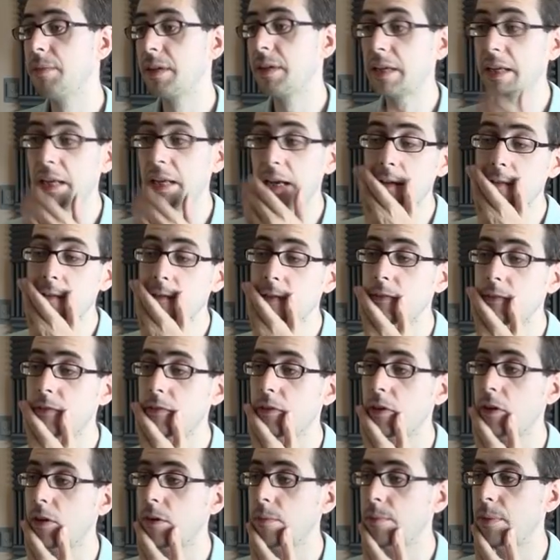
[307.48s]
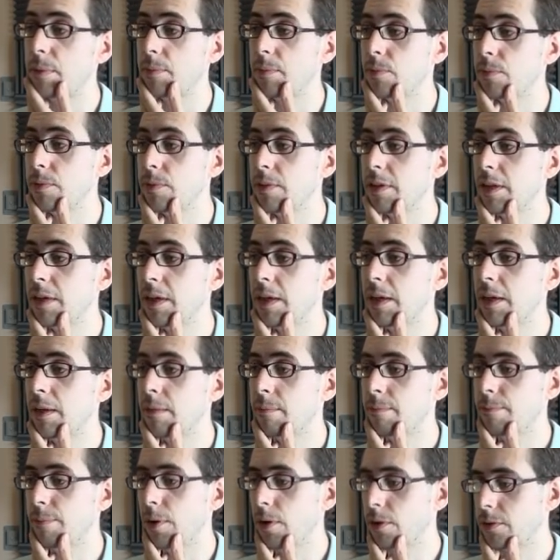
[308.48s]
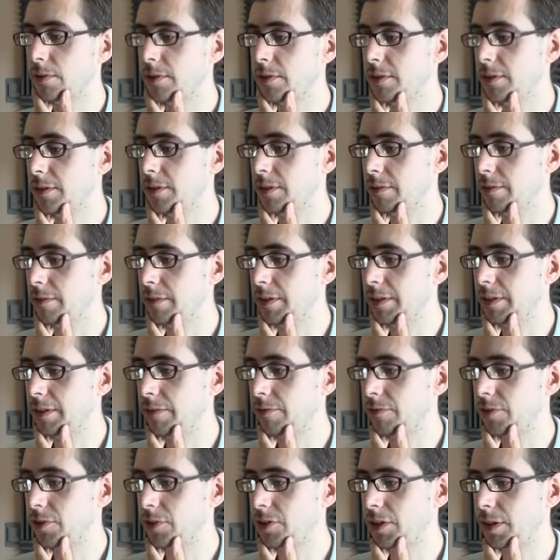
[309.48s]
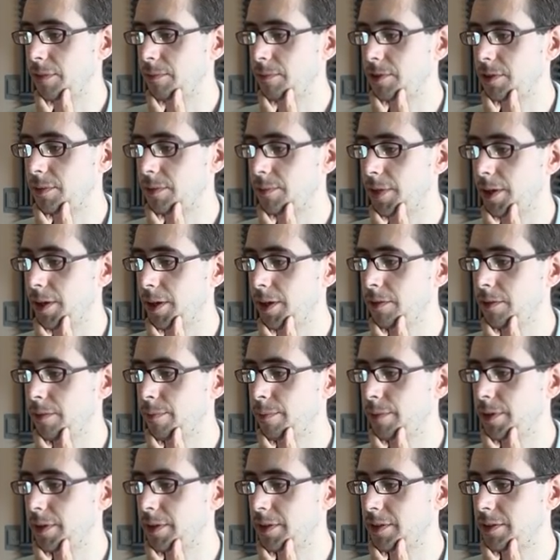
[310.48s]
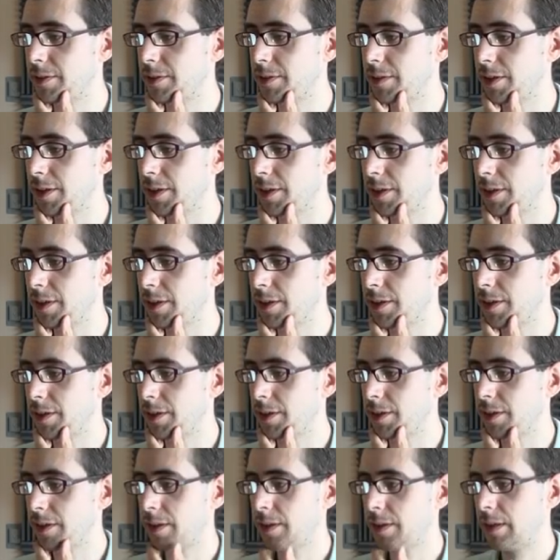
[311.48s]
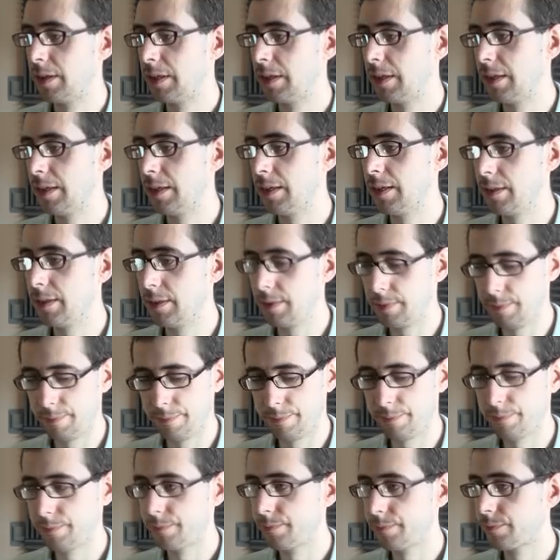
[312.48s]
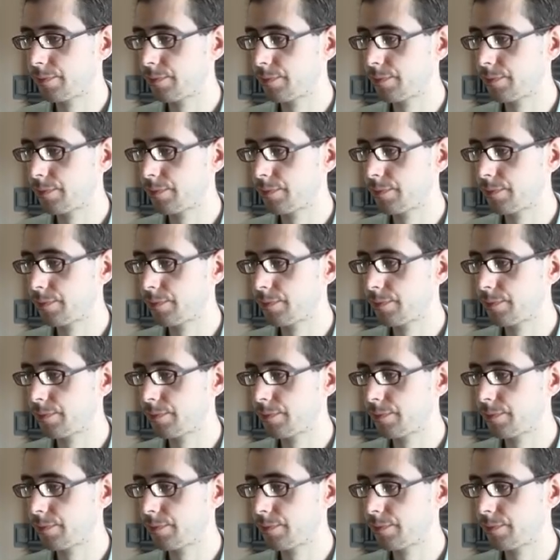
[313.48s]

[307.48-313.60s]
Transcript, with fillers: particularly helpful for a lot of people with boxes that are in different shapes to my own, but uh, um,